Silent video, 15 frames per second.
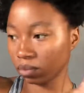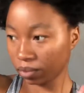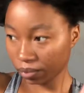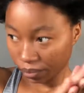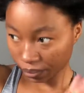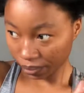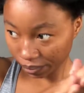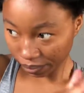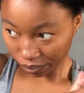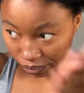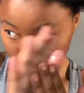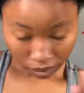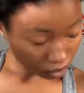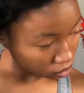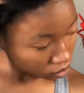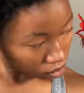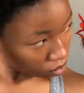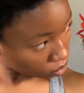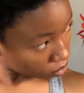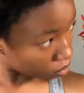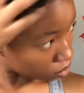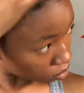and I'm applying it on my
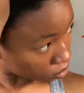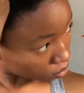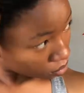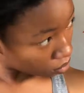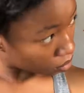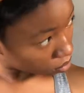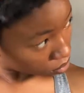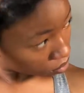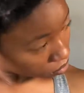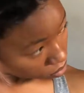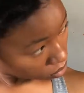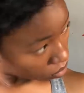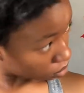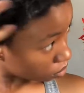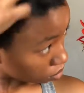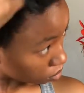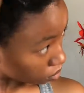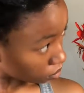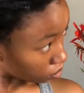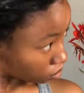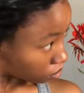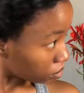hair. And then I go